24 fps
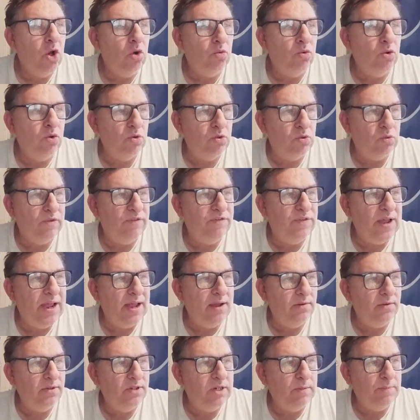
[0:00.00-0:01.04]
rules were
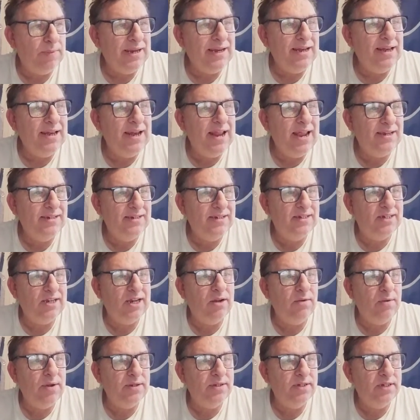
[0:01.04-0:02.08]
found to be less
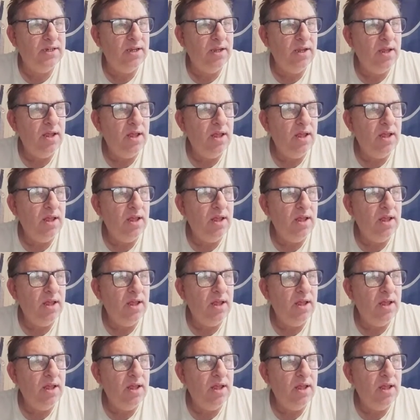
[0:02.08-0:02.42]
serious